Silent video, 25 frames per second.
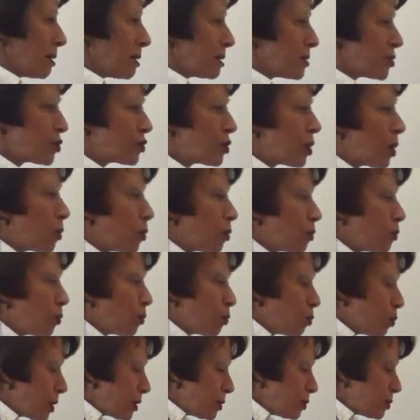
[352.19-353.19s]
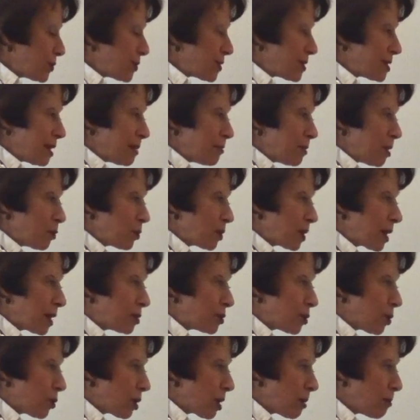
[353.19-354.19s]
So when you see me, when
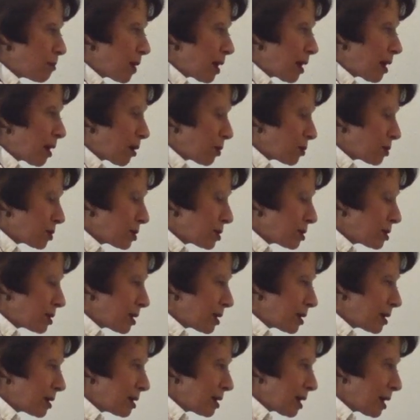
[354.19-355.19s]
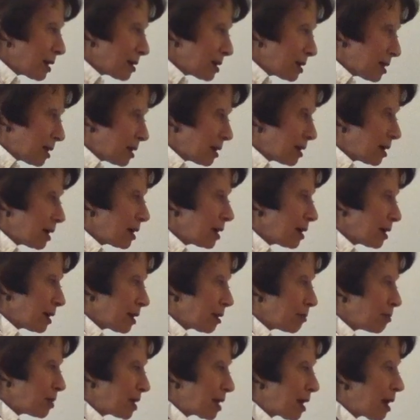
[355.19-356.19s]
I talk about getting a
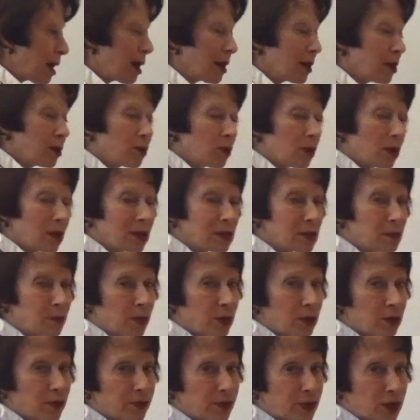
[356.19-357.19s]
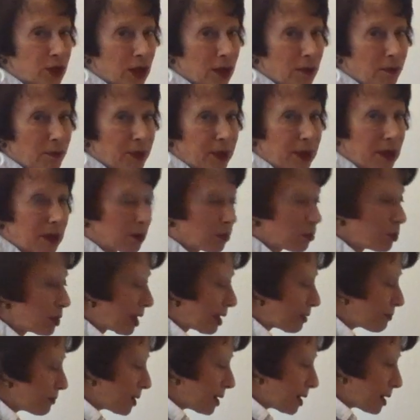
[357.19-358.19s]
little bit higher, it's part of shaping. We
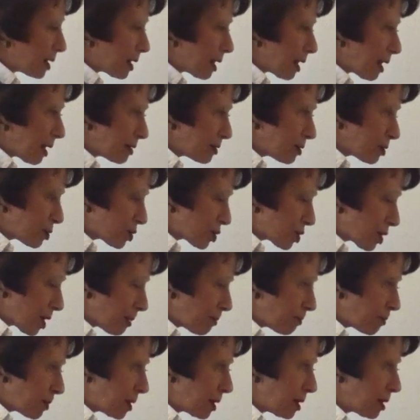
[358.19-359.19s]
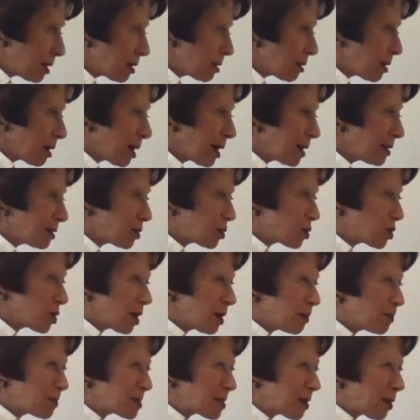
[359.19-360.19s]
have a little undershape here.
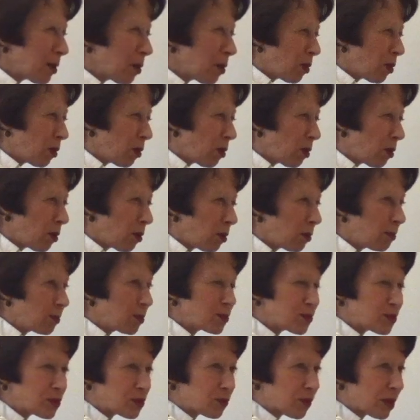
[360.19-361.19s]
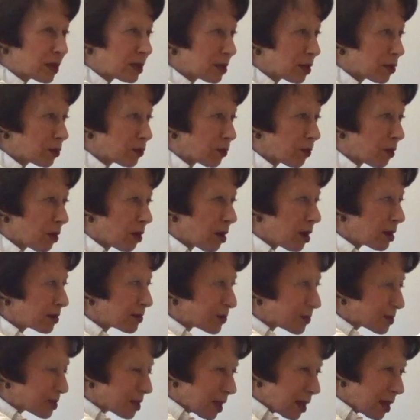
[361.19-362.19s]
Undershapes almost straight
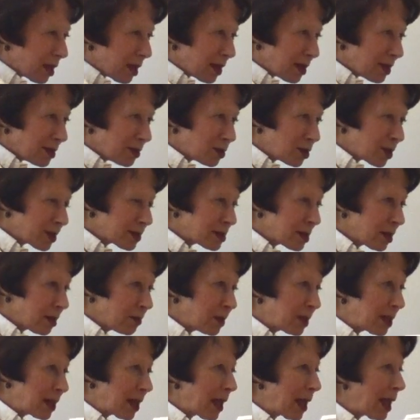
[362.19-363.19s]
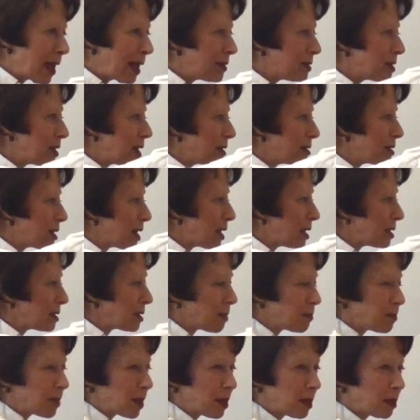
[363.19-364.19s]
across, just a little bit, and then they
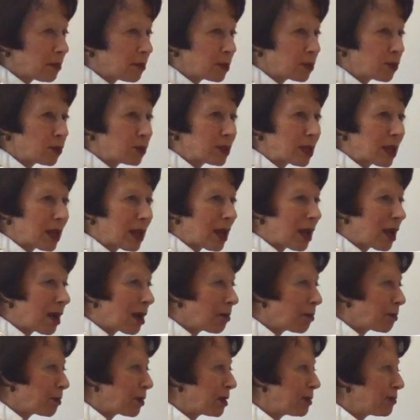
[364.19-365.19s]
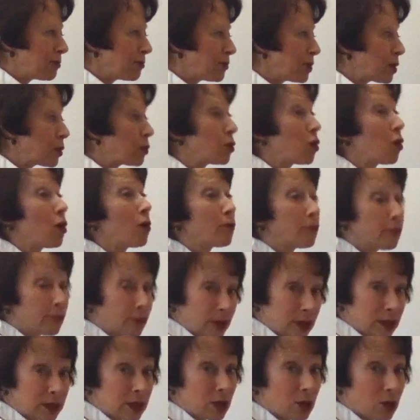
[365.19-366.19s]
end up a little bit on the up. And very
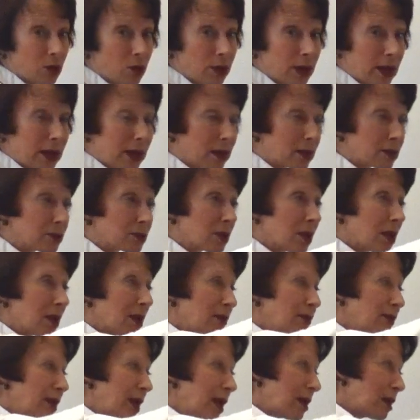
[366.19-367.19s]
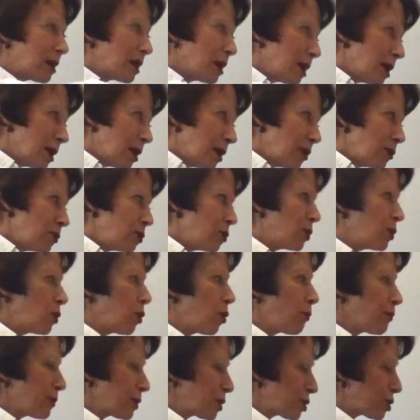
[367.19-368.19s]
often they connect then to an
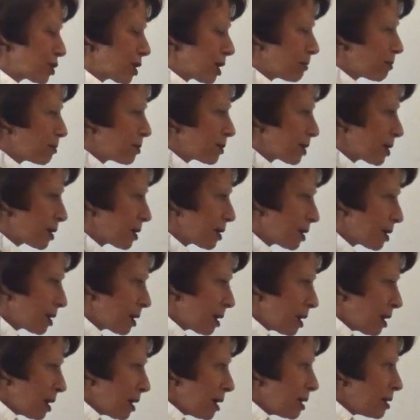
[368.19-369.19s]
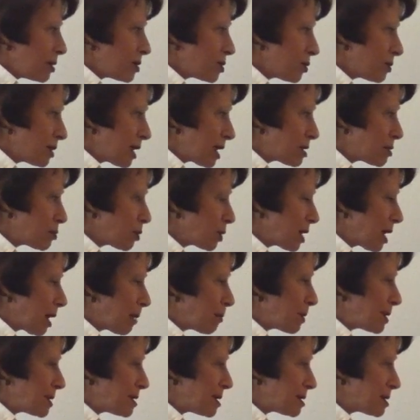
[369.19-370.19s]
overshape. So that's what
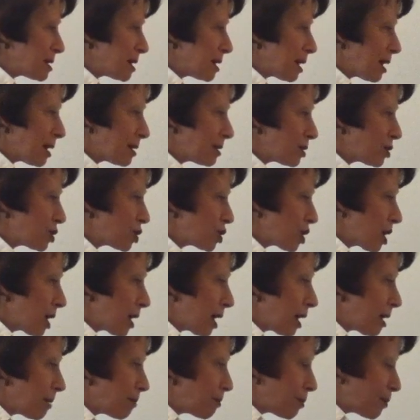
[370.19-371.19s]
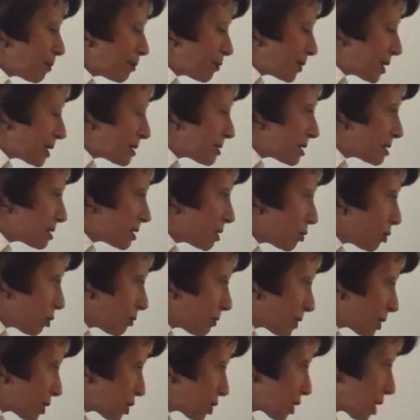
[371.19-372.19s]
happens. It's another shape. This is an
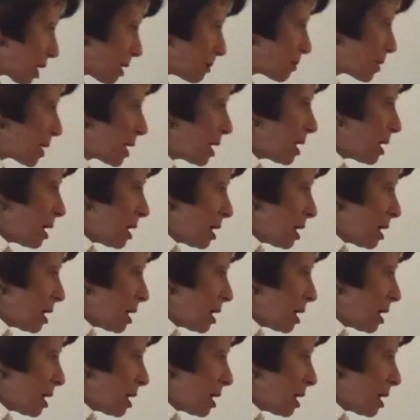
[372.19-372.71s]
overshape.